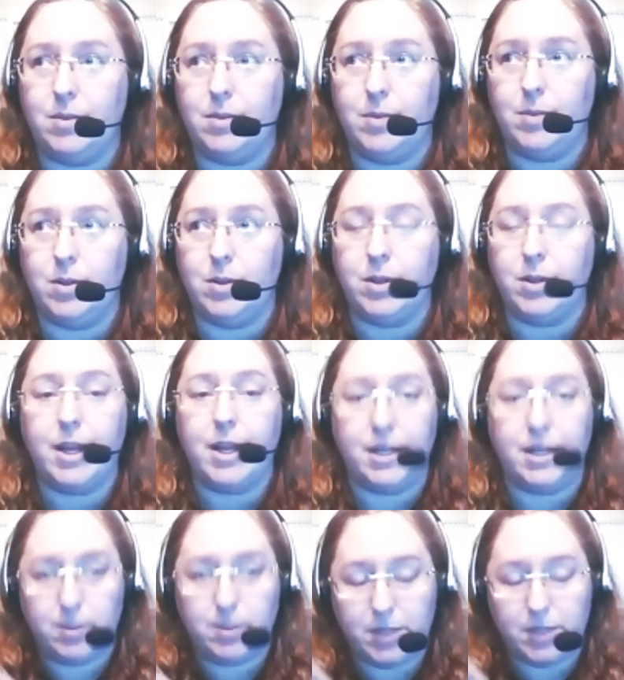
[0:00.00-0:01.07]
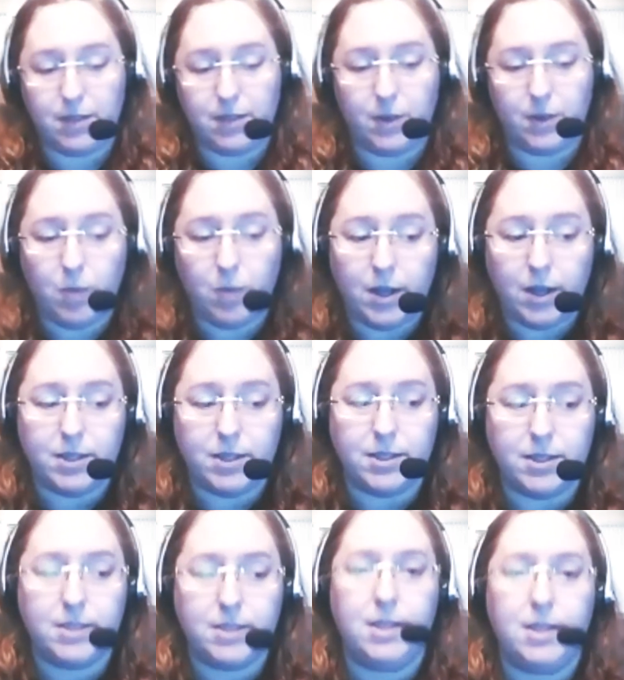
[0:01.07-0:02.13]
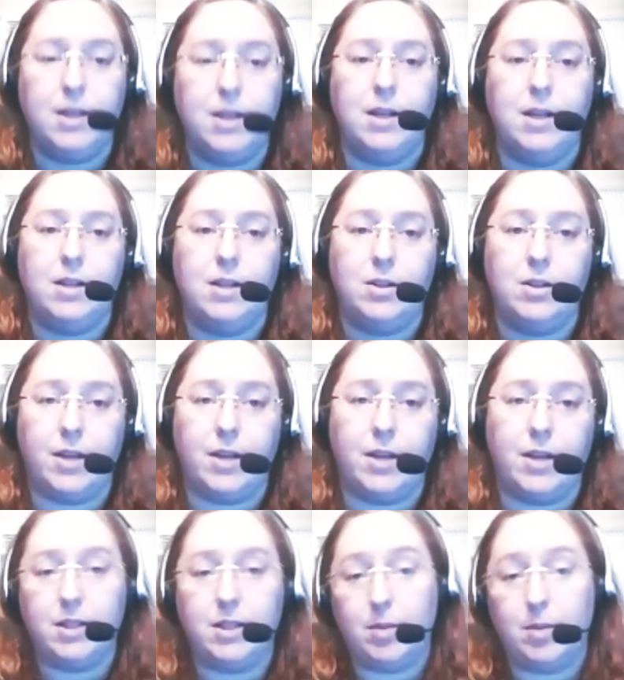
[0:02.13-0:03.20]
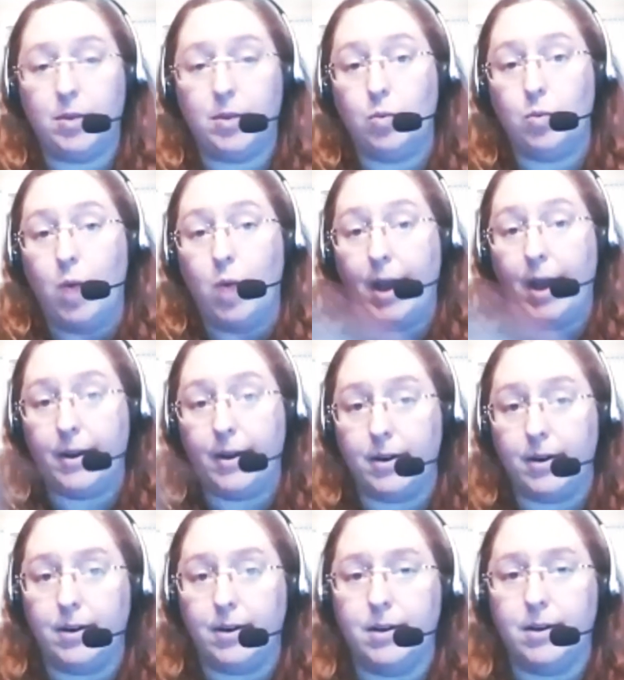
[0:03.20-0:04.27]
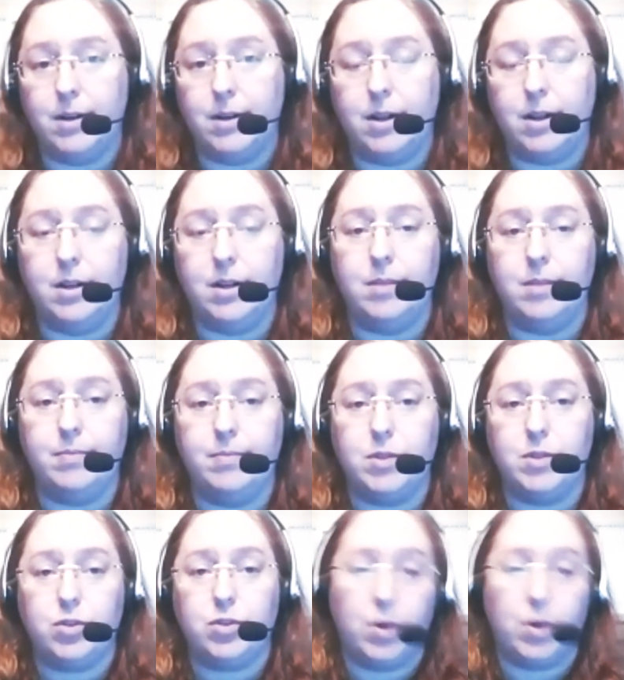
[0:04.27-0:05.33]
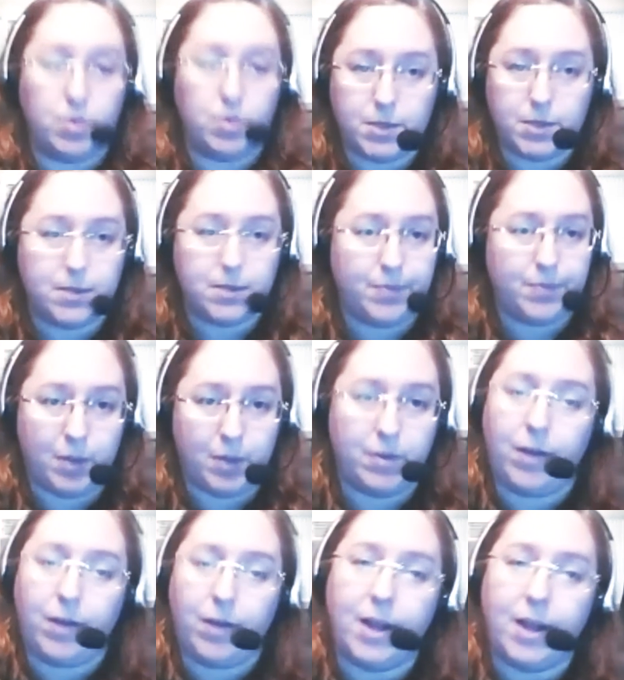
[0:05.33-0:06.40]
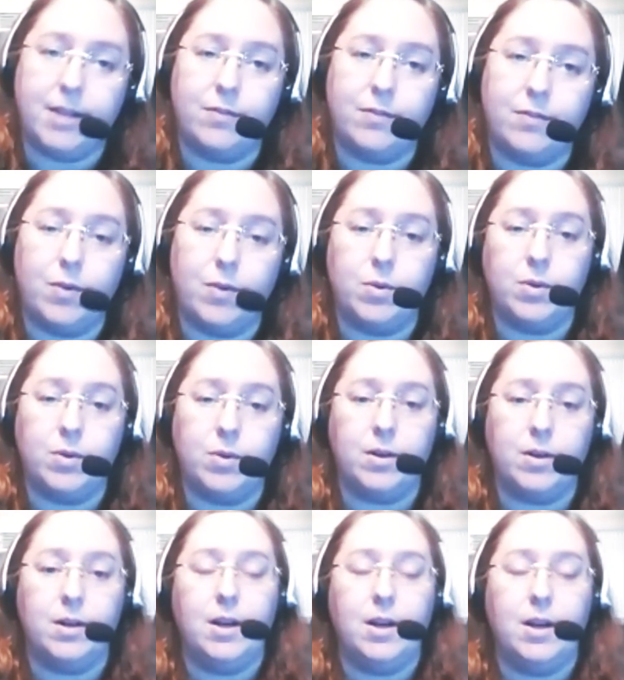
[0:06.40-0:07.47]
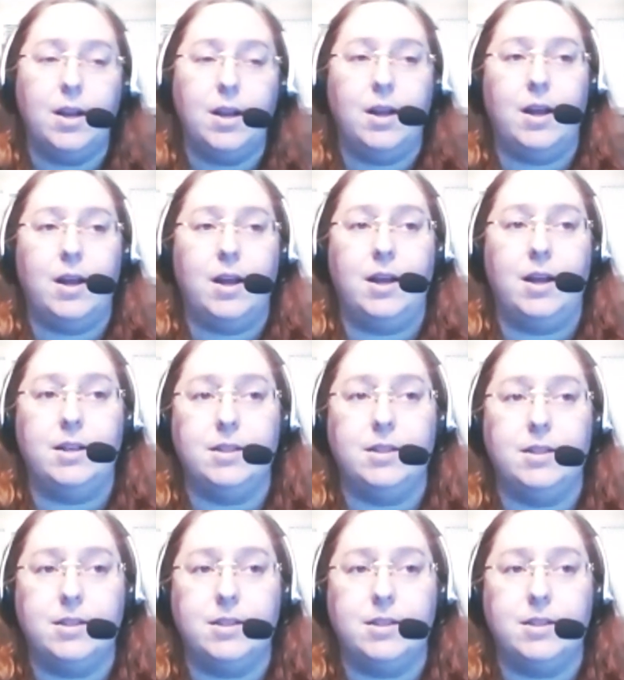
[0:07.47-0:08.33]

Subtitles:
looking at specific ones, looking at some of the wider tropes that we find in folklore and